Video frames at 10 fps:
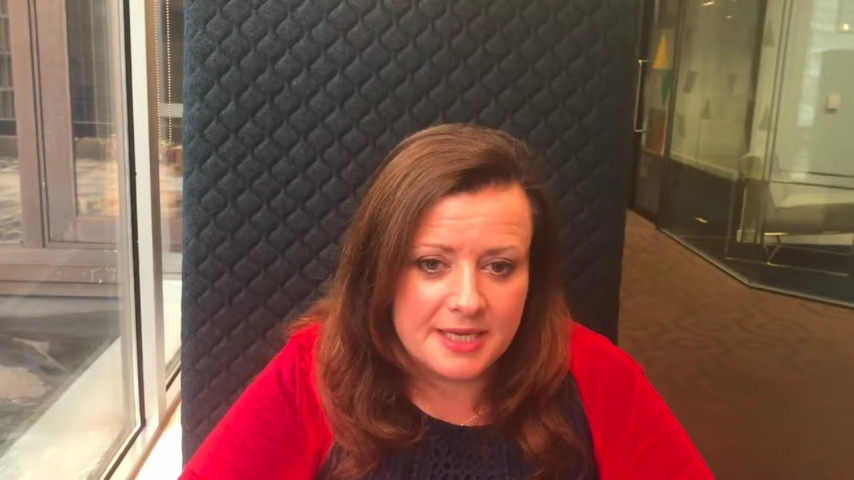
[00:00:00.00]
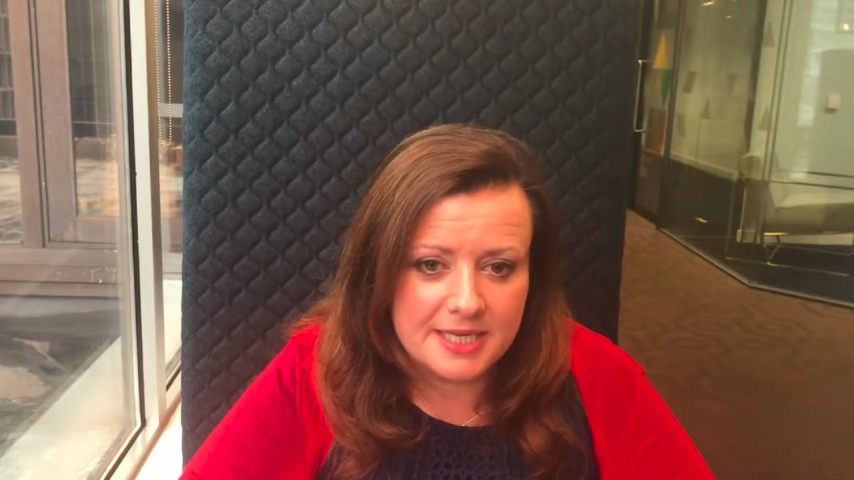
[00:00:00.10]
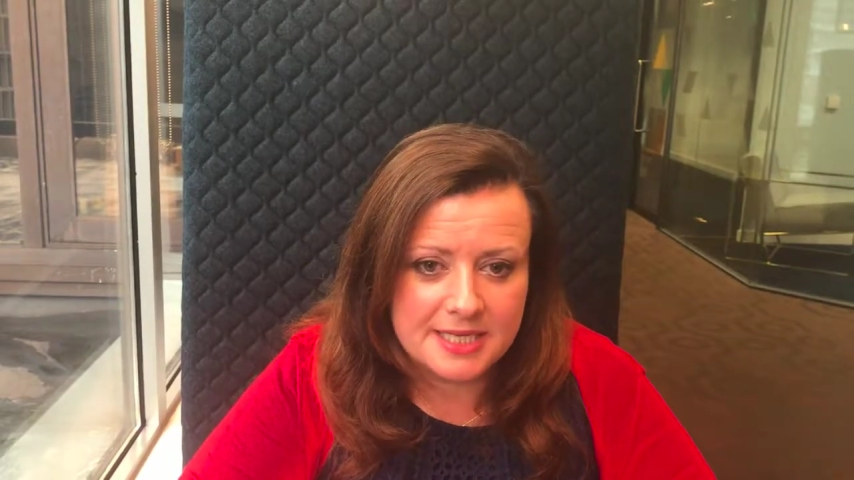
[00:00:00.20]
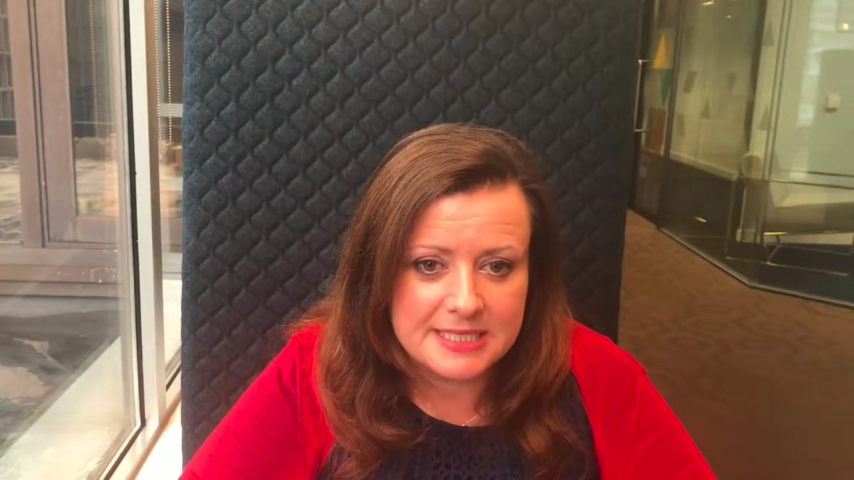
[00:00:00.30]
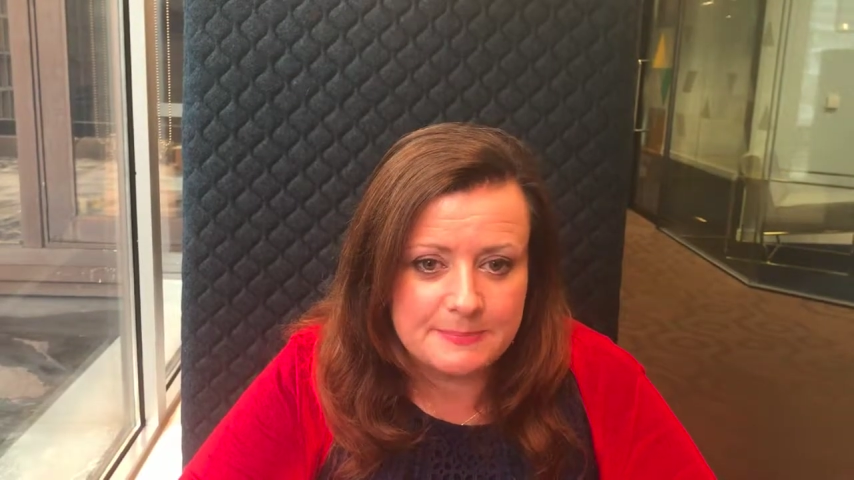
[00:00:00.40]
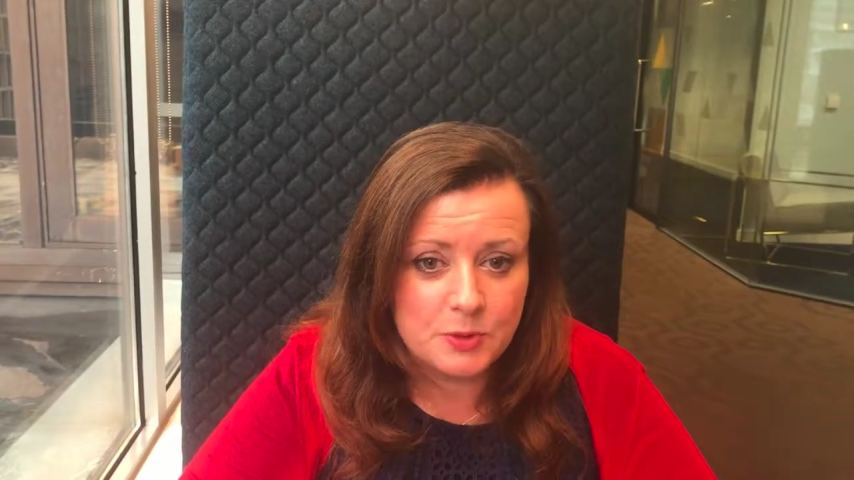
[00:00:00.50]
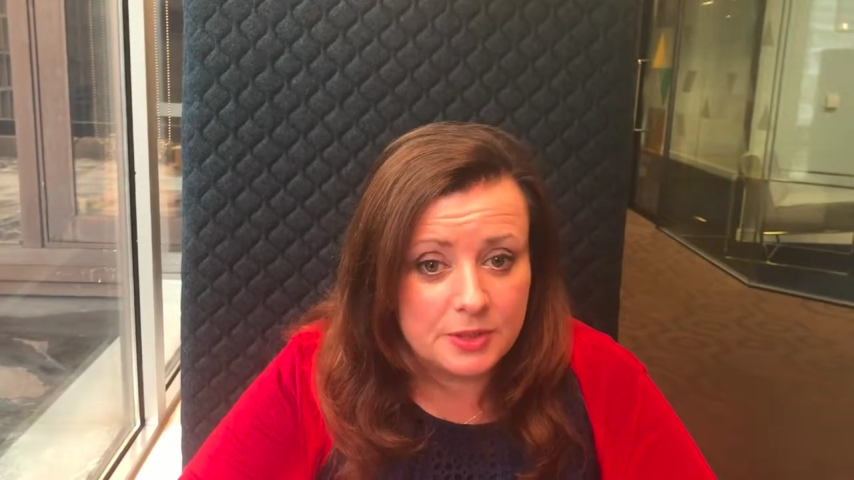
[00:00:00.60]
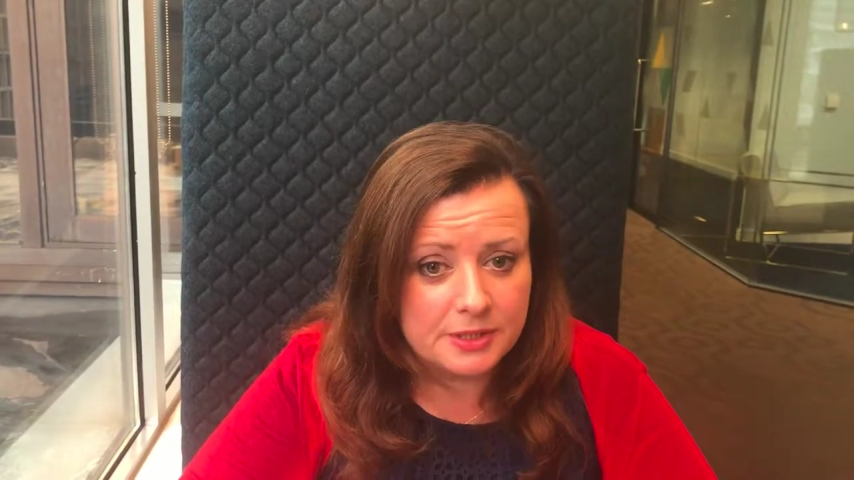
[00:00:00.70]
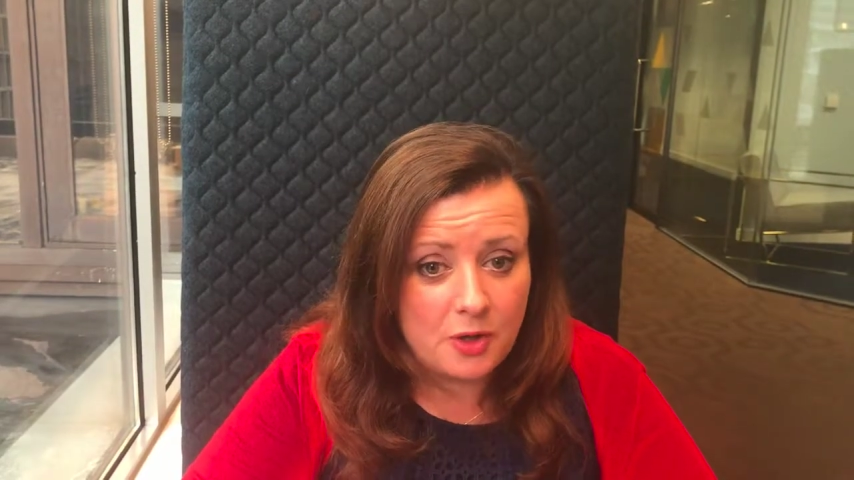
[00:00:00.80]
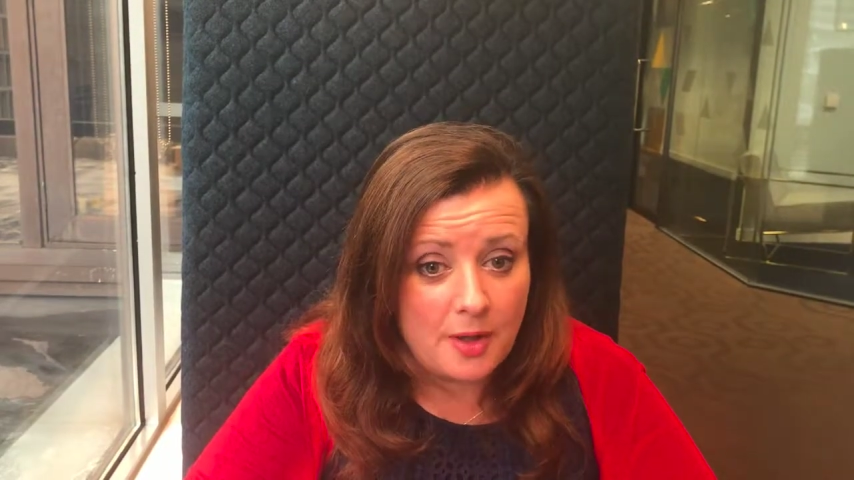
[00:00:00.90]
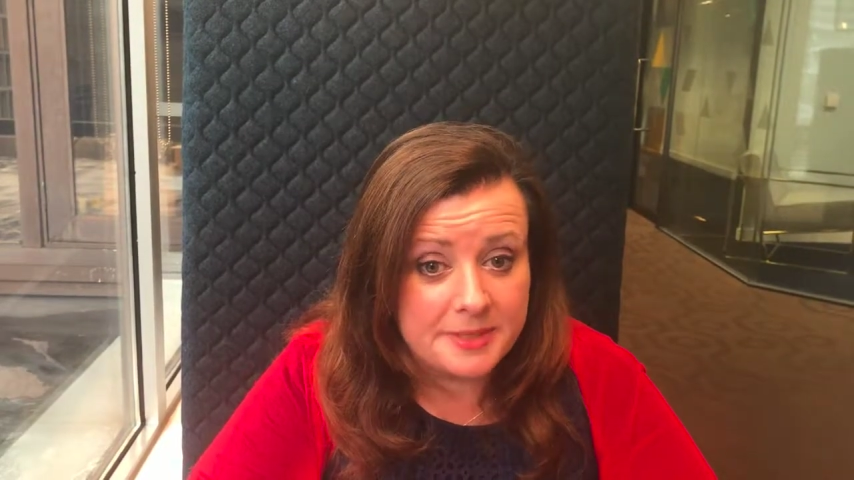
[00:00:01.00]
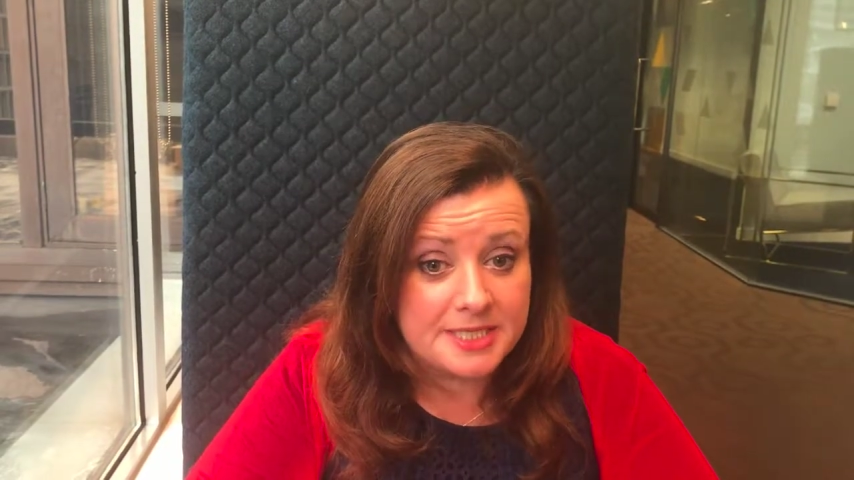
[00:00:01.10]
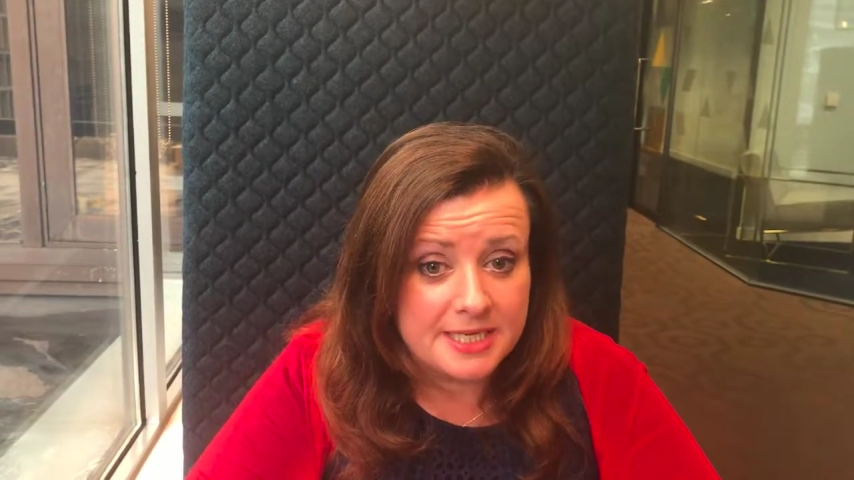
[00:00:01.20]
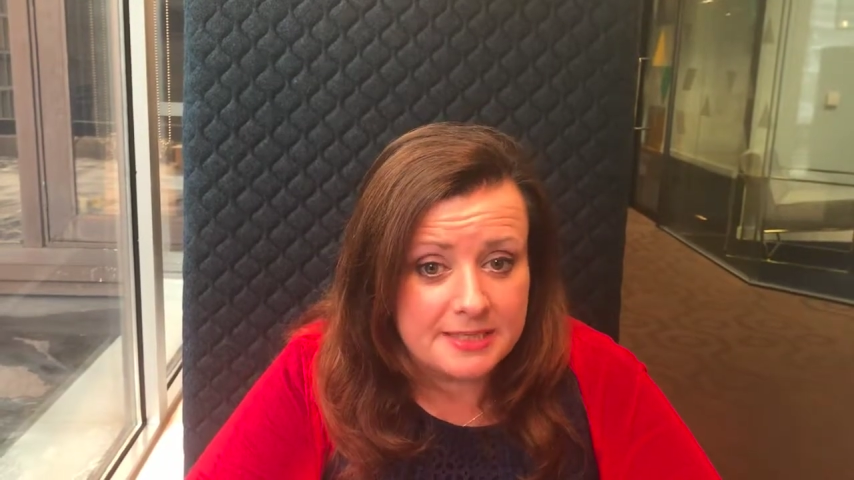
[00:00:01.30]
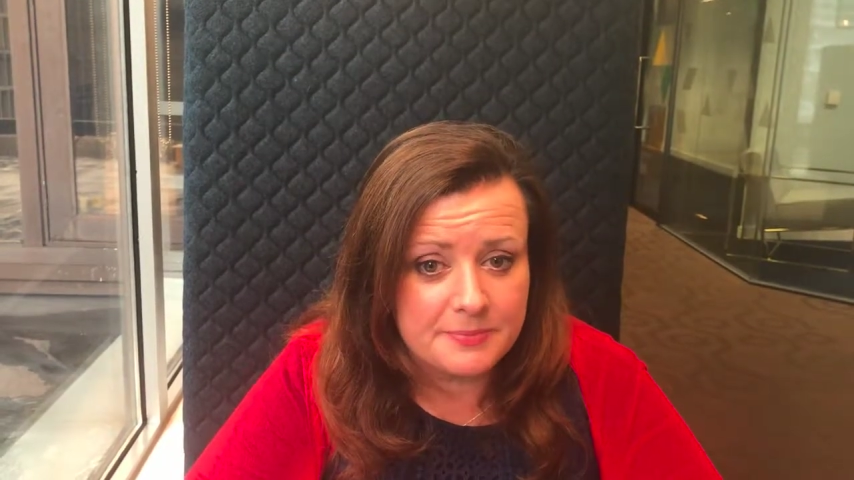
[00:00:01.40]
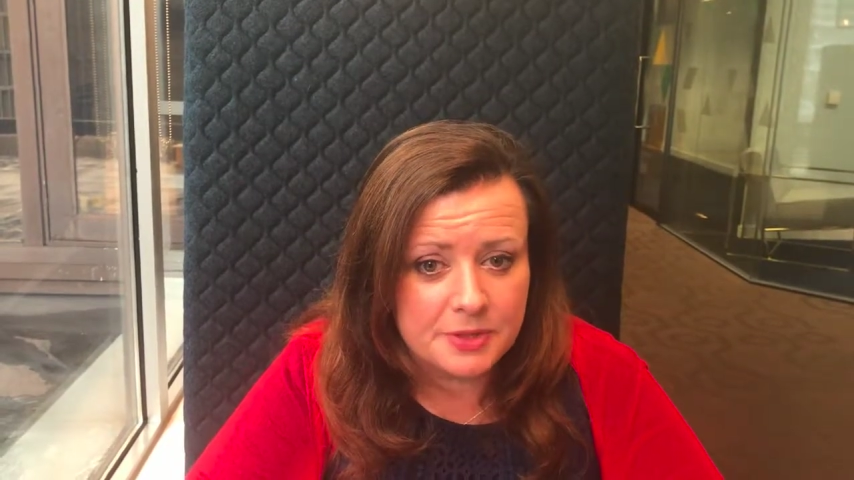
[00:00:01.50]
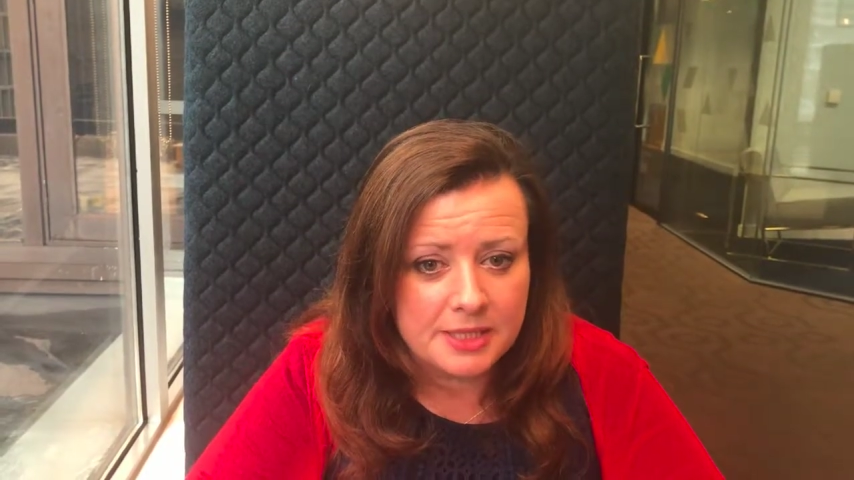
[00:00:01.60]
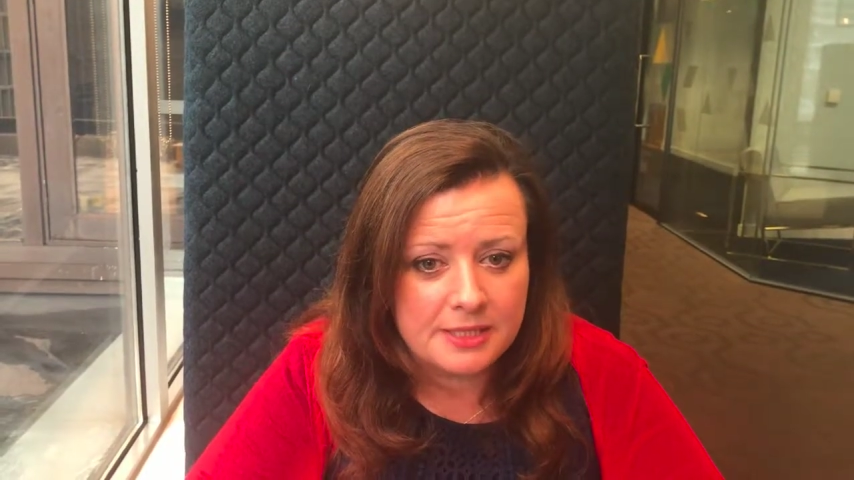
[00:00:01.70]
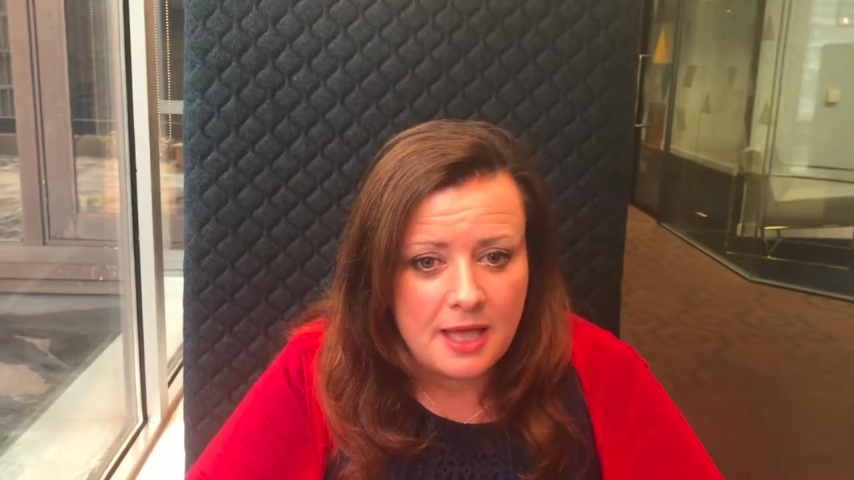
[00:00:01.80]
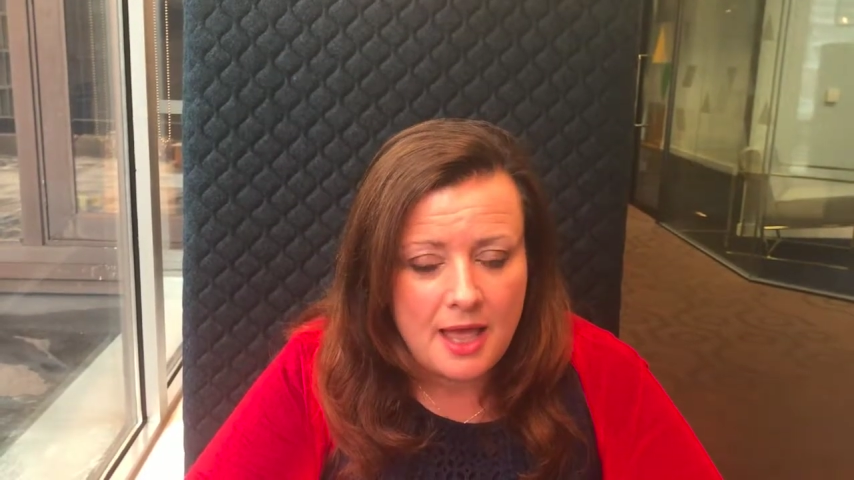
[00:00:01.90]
is Portland Common Data Model,